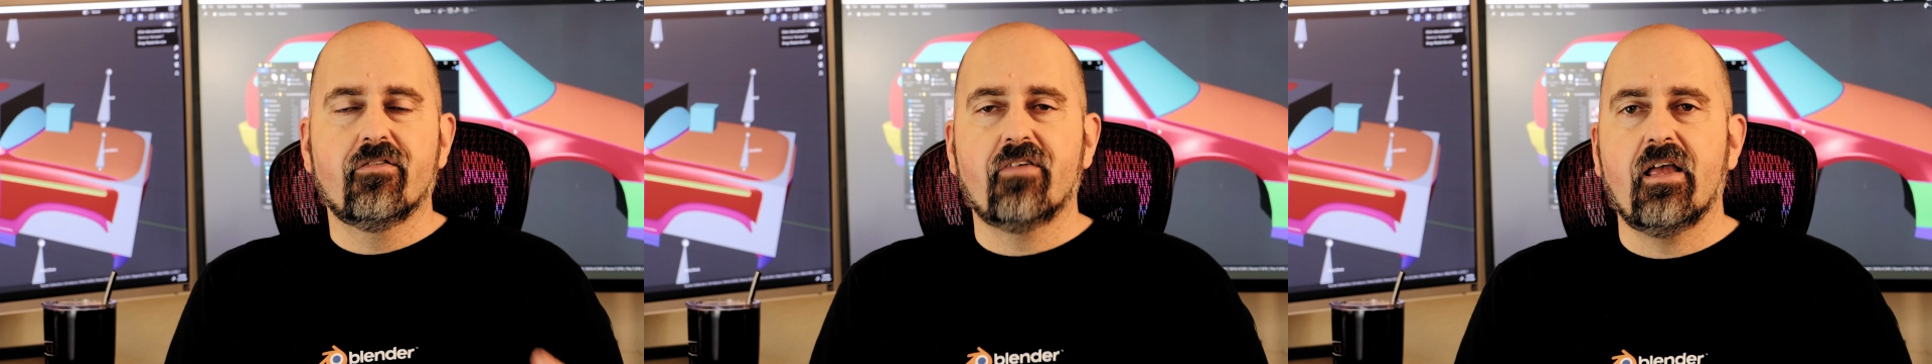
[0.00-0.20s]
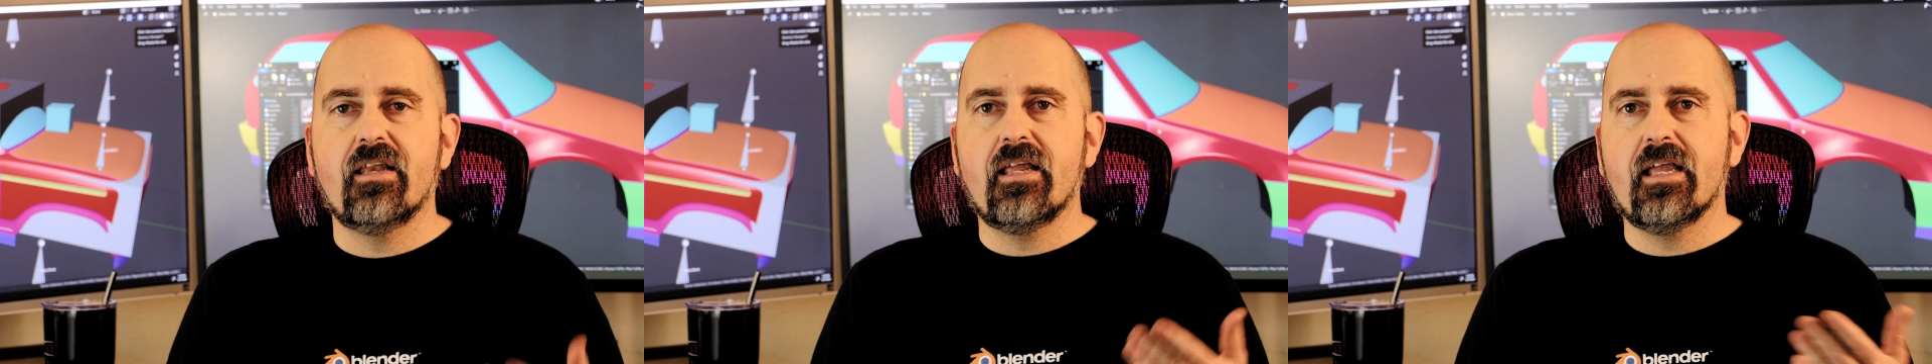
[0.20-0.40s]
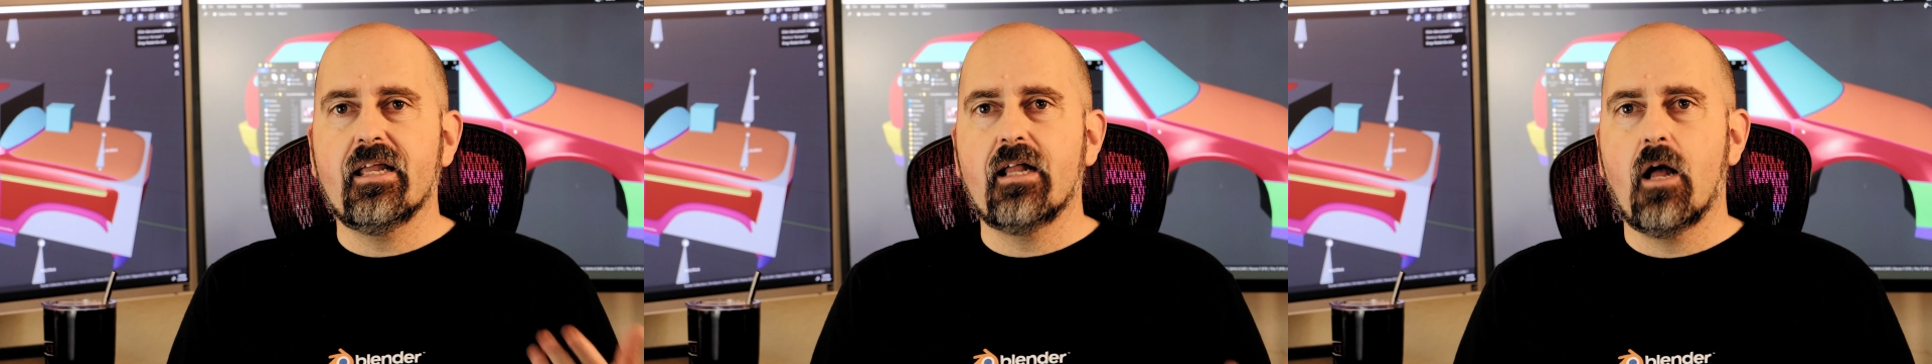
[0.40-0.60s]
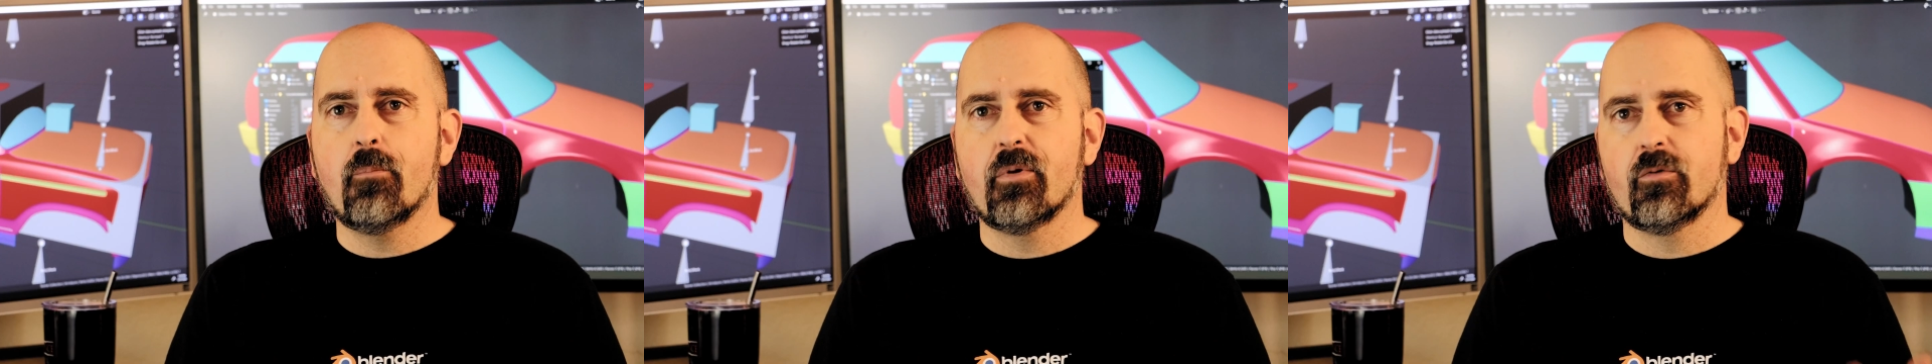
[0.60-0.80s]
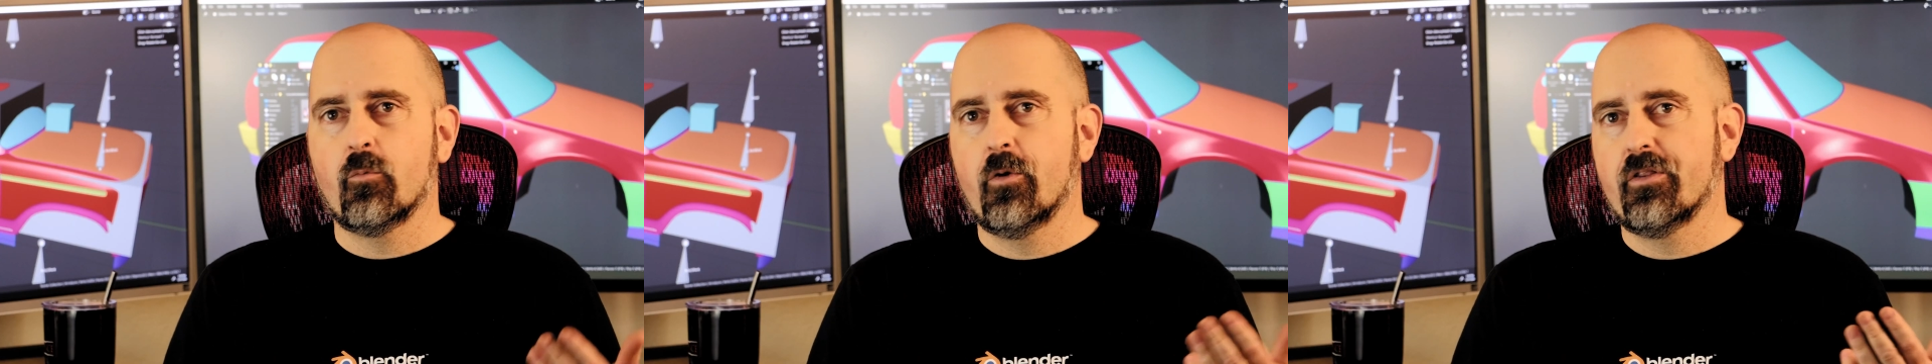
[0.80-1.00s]
setting it
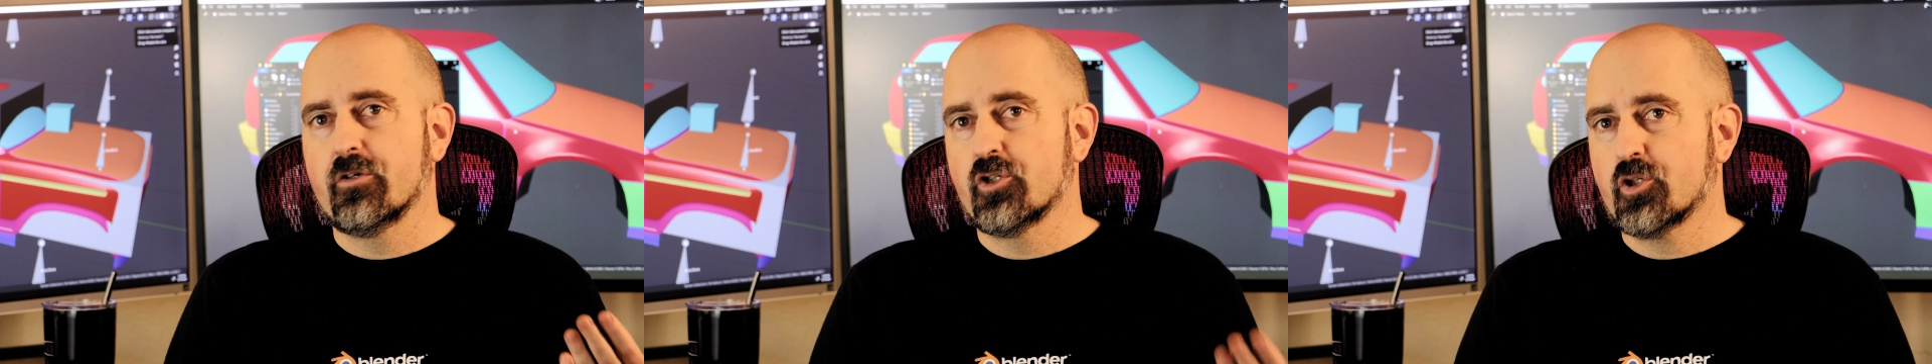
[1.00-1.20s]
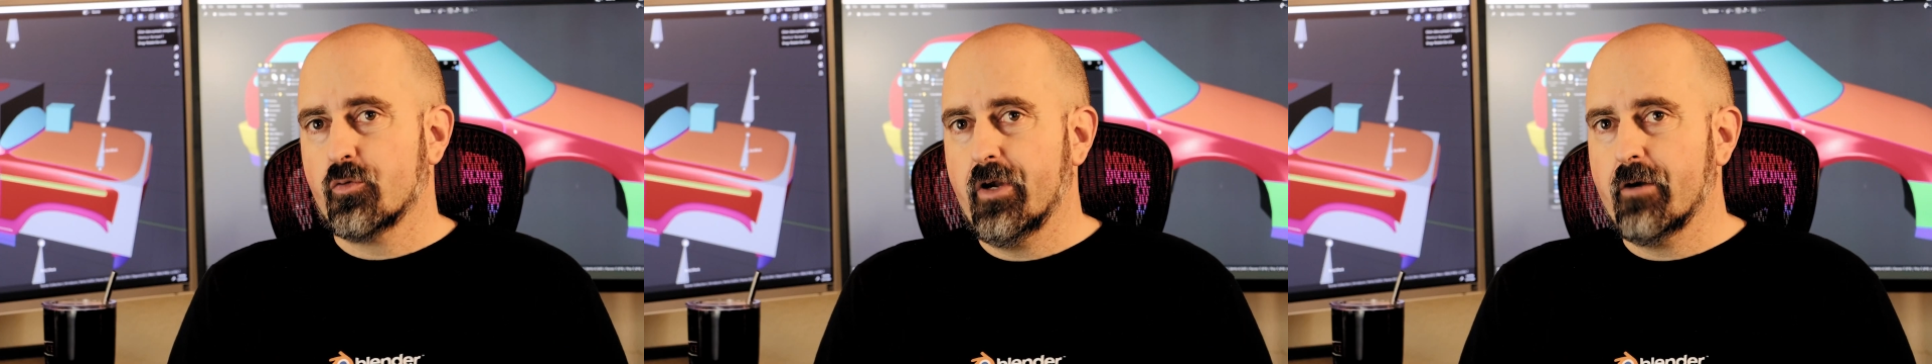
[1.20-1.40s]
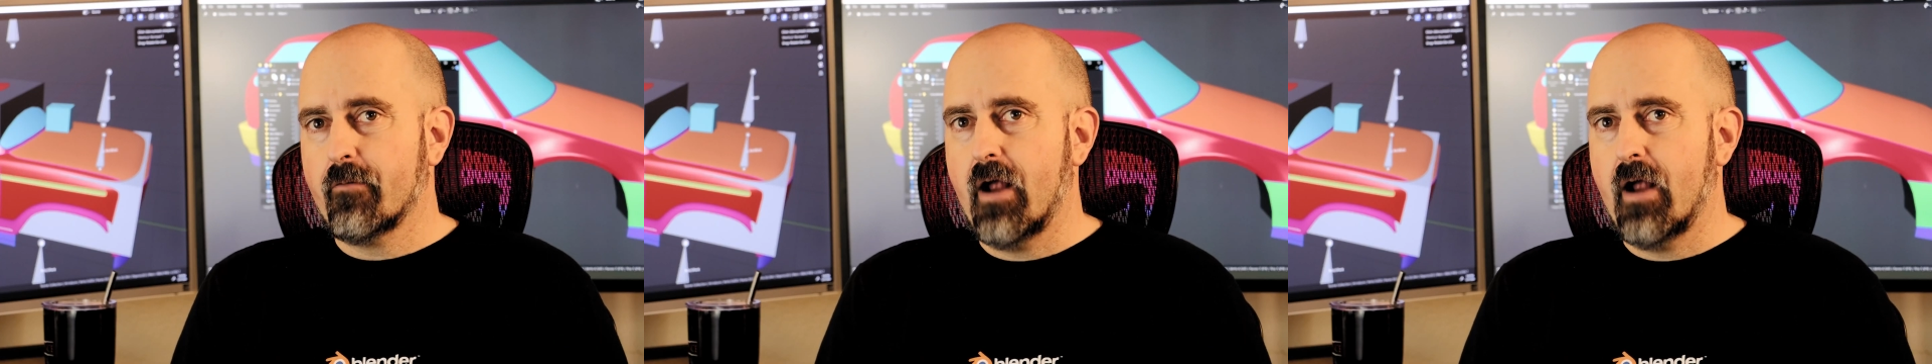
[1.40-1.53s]
up with a shrink